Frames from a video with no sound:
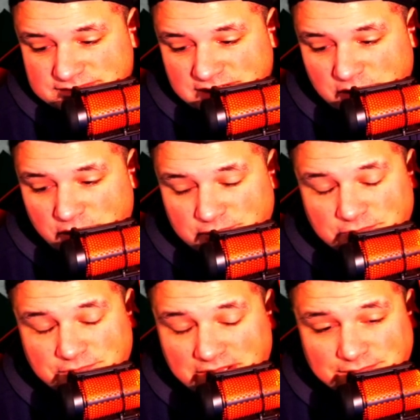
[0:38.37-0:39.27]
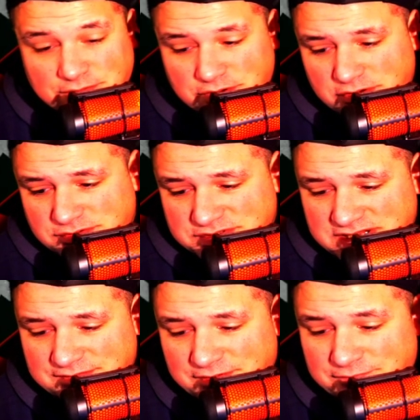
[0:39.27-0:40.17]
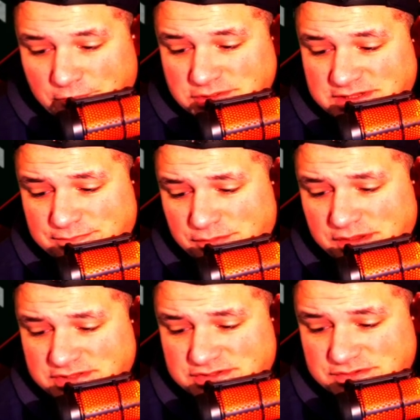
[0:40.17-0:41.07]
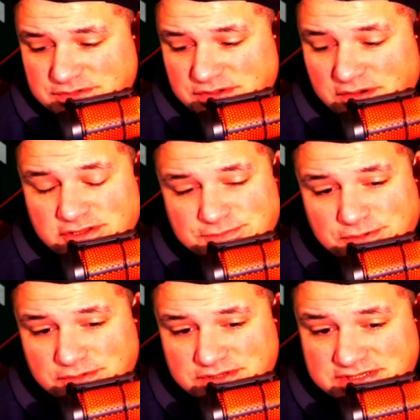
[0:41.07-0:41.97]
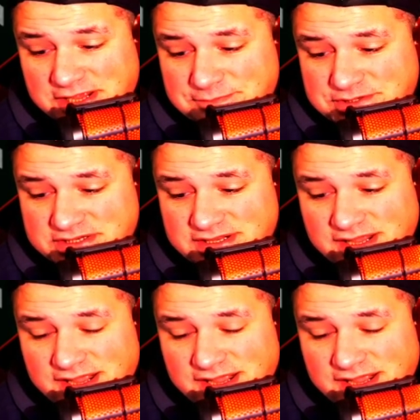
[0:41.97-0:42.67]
14.2 yards per reception,